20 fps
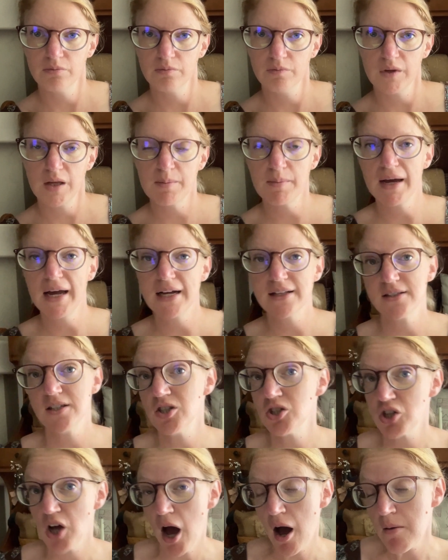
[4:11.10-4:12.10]
in my Etsy
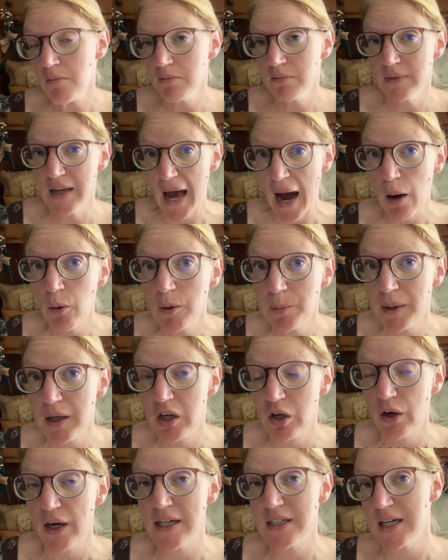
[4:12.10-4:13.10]
shop, now would be a
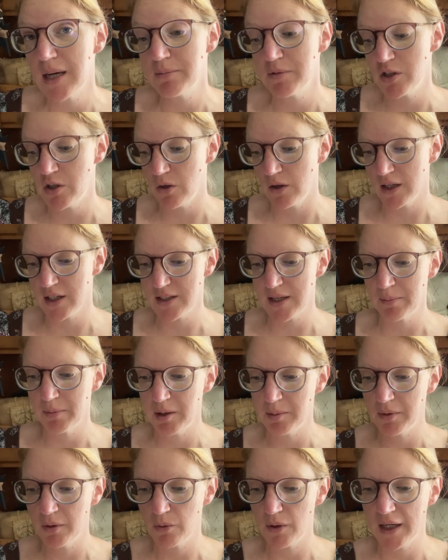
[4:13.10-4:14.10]
great time to do it, because I'm going to
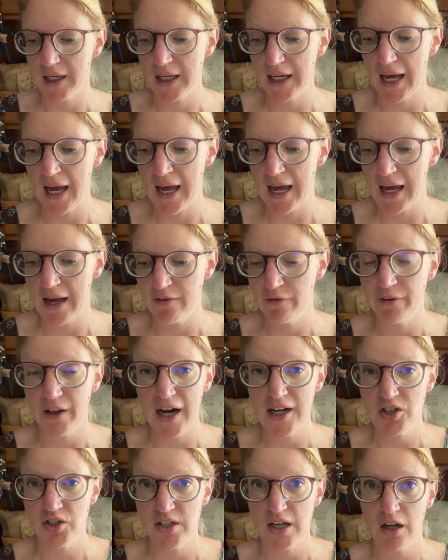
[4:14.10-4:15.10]
be running a
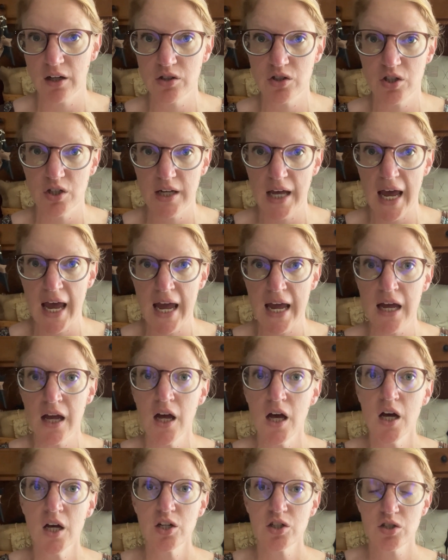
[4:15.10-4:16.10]
flash sale today,
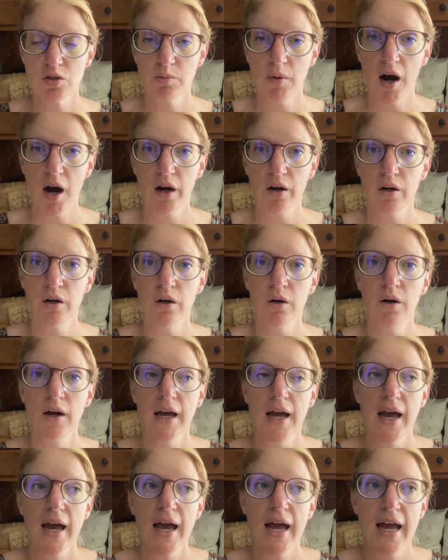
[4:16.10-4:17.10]
tomorrow,
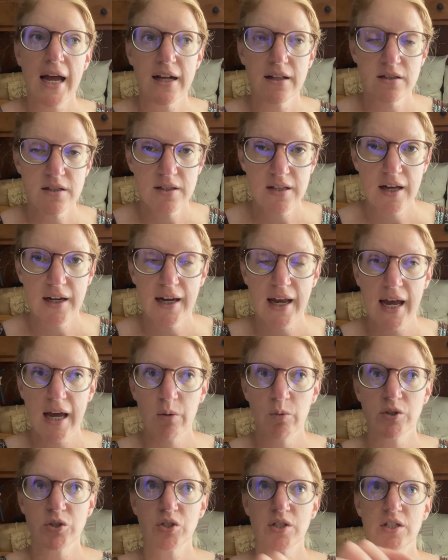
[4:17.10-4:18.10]
and Sunday,
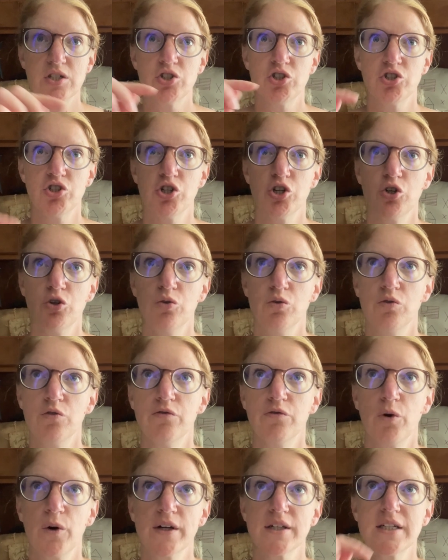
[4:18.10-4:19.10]
which is June
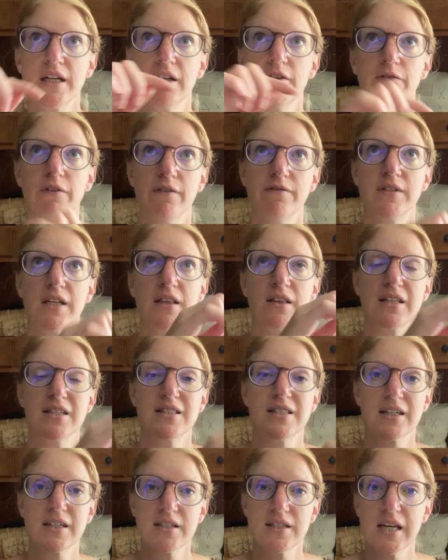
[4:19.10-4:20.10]
14th, 15th, and
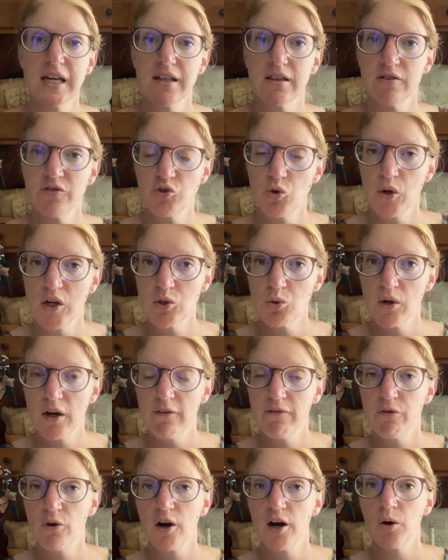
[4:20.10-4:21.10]
16th of
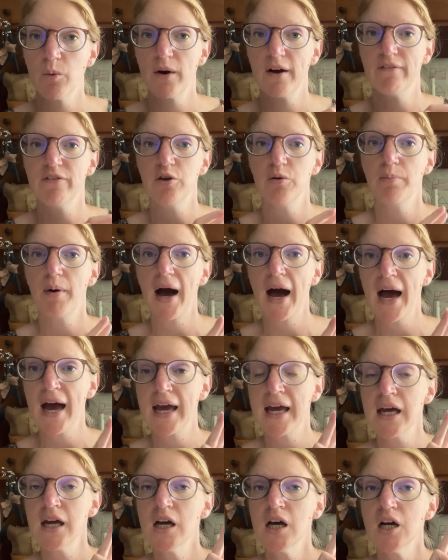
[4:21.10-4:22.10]
2024, where if you
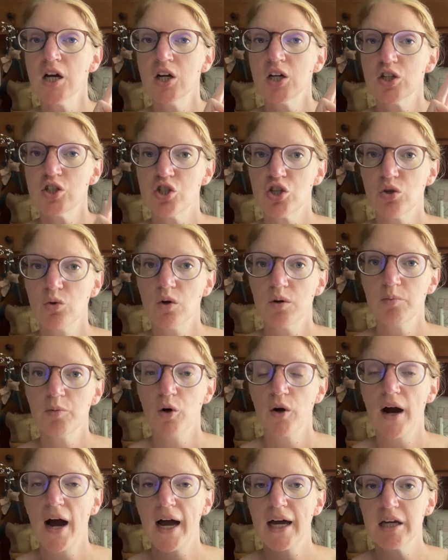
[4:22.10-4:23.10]
buy 2 or
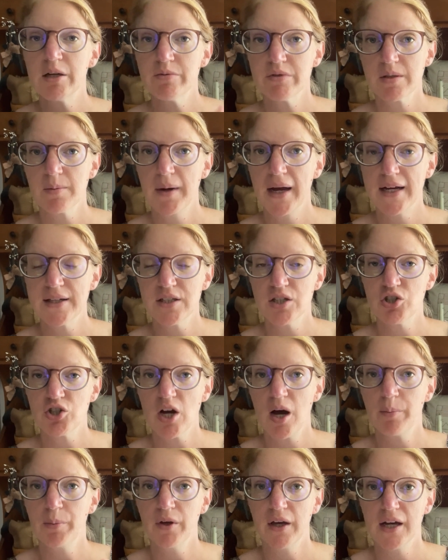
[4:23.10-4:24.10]
more items in my Etsy
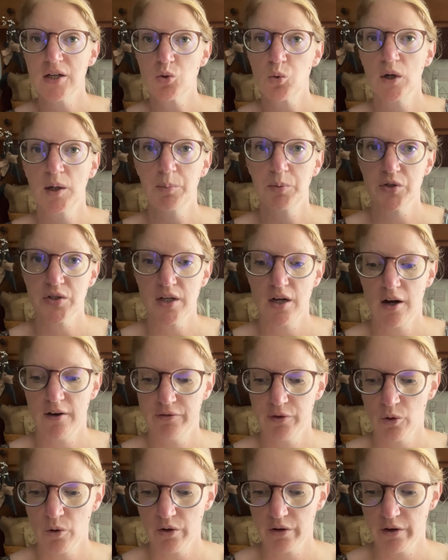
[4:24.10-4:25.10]
shop, you get 20% off
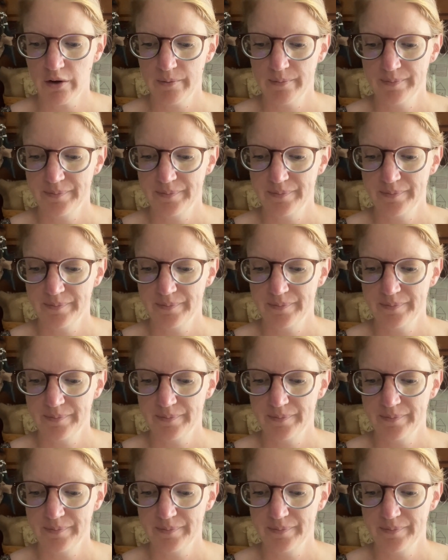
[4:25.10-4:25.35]
your order.